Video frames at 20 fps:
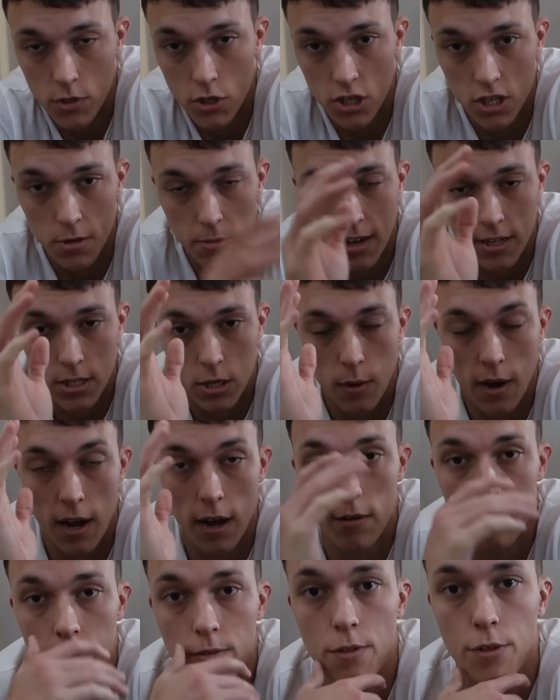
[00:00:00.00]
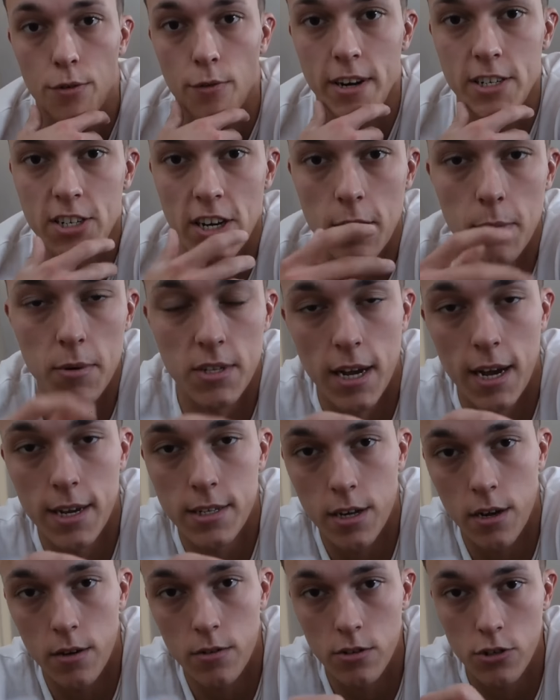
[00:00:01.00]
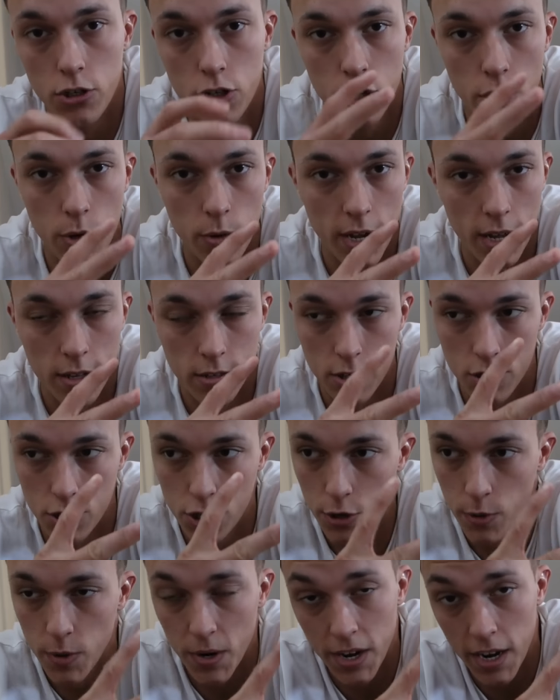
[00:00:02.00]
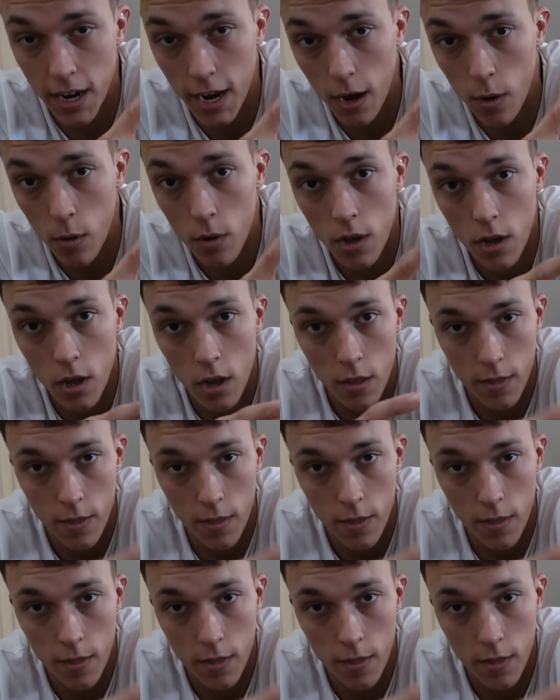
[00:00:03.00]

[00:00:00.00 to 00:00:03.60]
just about to have 3 jacket potatoes and 2 cans of tuna now.